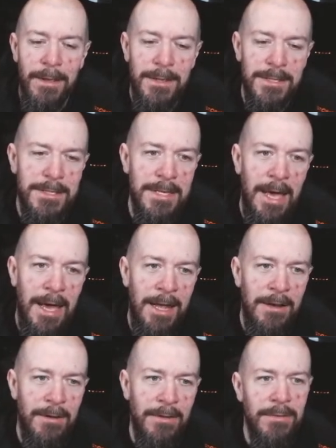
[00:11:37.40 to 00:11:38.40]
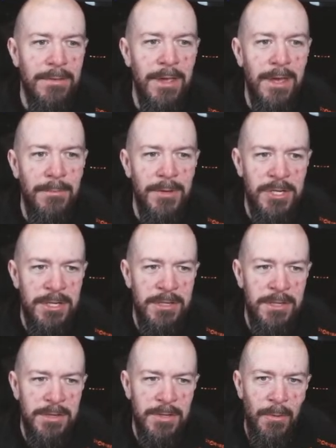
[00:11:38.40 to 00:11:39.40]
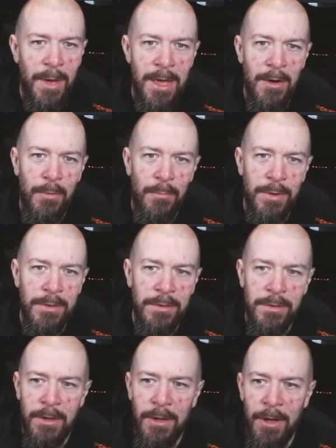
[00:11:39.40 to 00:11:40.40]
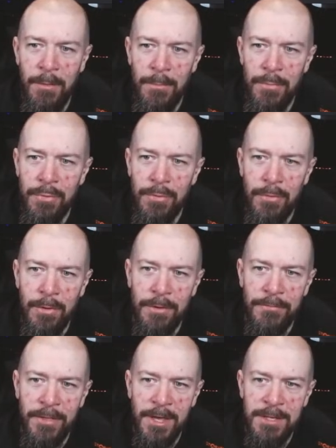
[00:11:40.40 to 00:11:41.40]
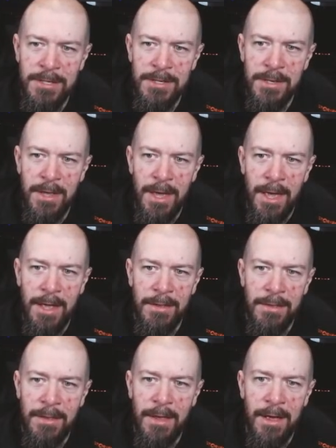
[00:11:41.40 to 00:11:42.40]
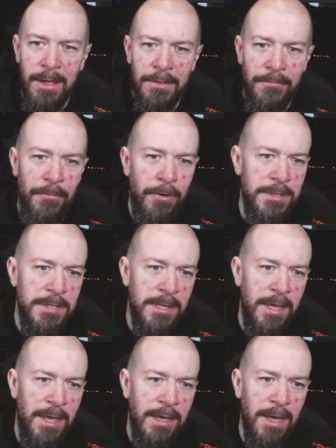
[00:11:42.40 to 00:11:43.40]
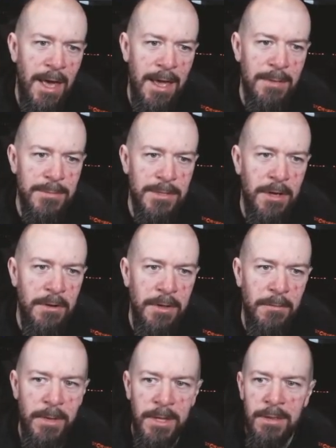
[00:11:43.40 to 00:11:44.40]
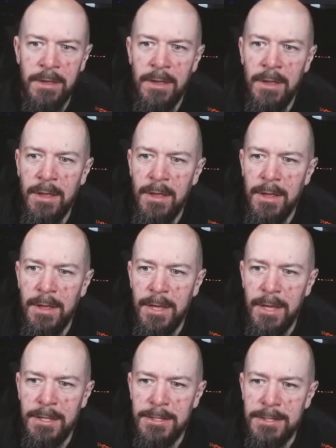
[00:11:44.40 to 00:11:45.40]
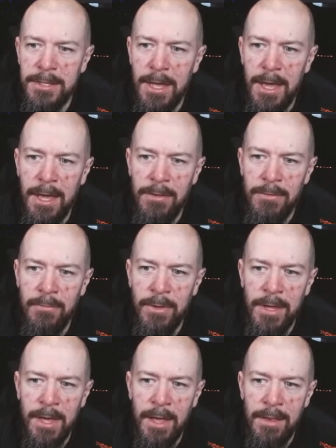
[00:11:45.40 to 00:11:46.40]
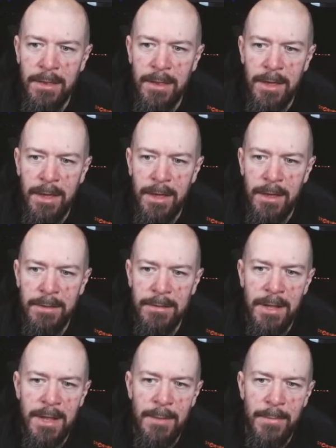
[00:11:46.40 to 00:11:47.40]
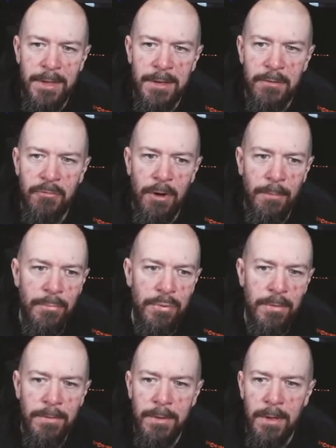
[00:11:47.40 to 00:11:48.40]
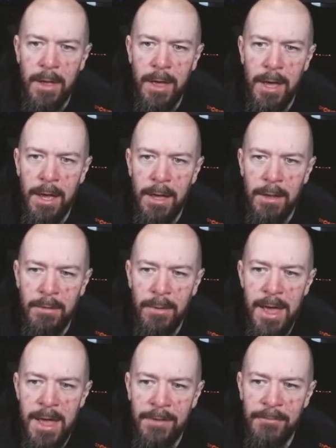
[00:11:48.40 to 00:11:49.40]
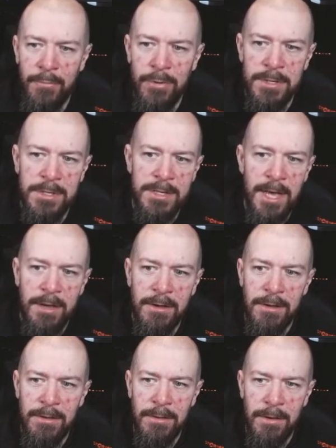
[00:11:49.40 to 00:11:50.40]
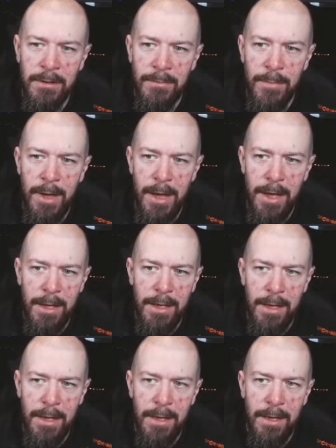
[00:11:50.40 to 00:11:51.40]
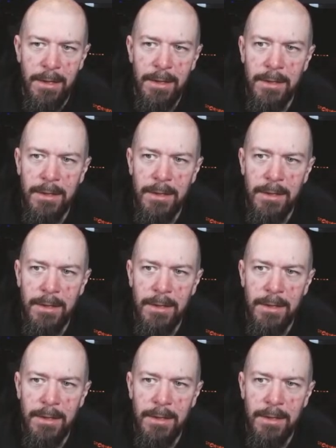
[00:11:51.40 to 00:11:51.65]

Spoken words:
style on the images. So I opened up all of these, and the first thing I am starting with is doing a dynamic crop. Now I have the process icon on my